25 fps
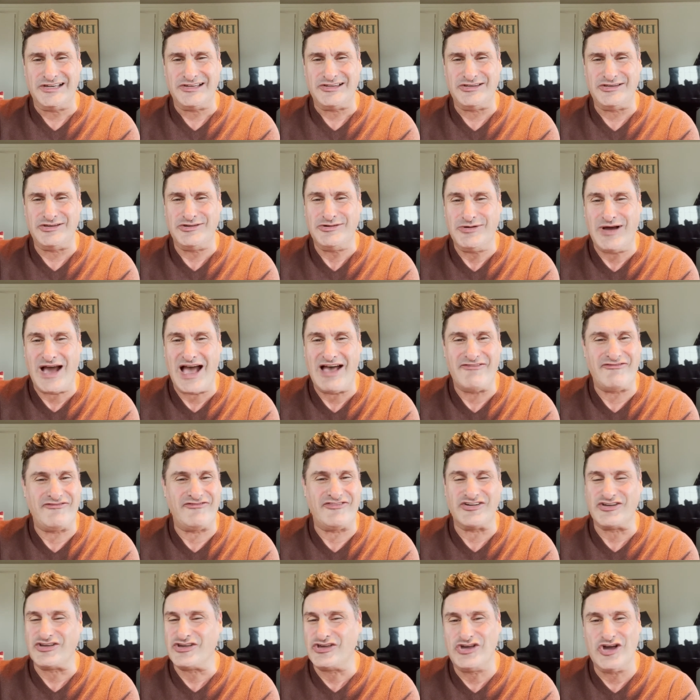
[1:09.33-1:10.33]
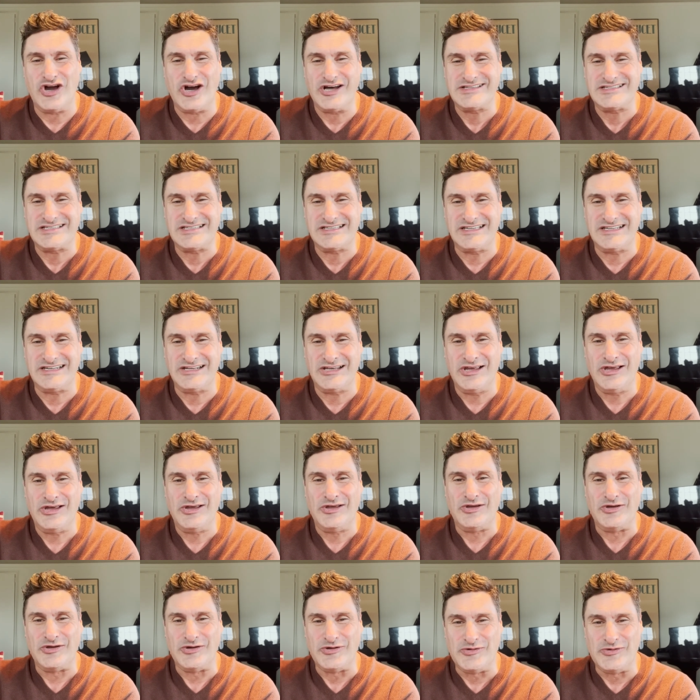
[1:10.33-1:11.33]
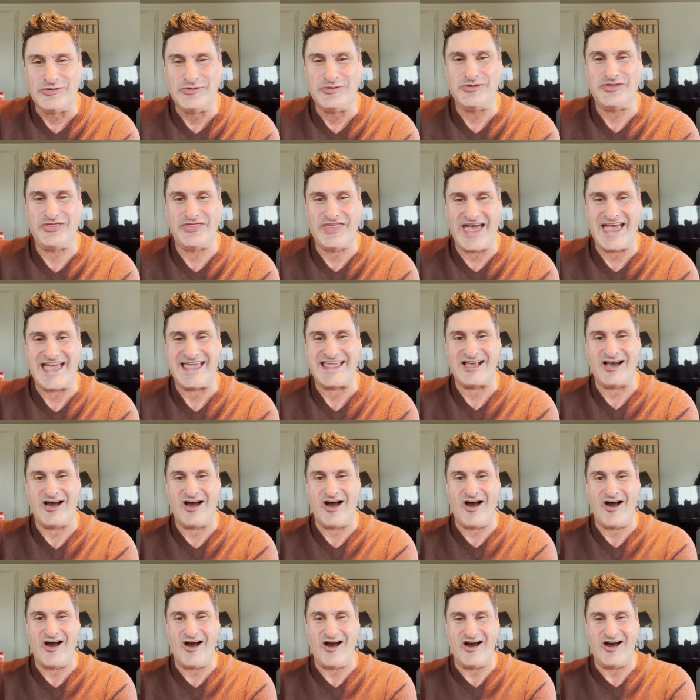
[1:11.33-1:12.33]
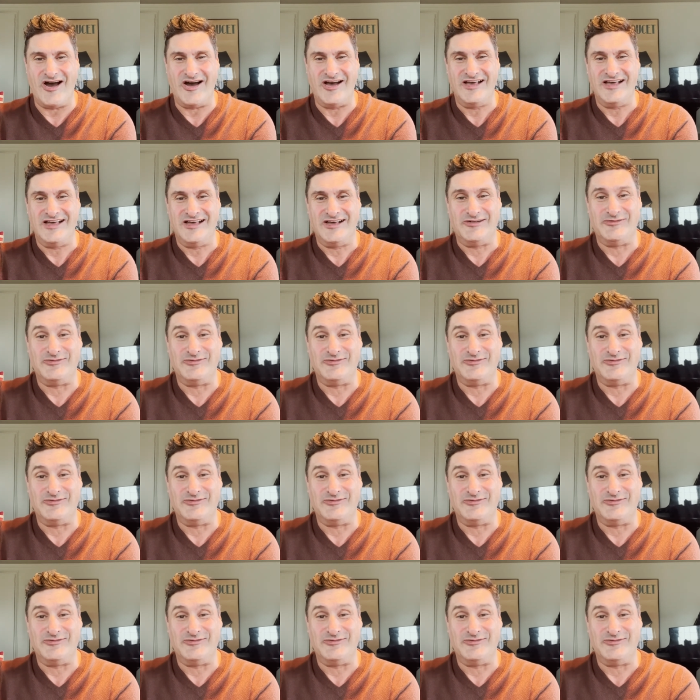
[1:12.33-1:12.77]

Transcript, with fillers: you have forgotten who they are.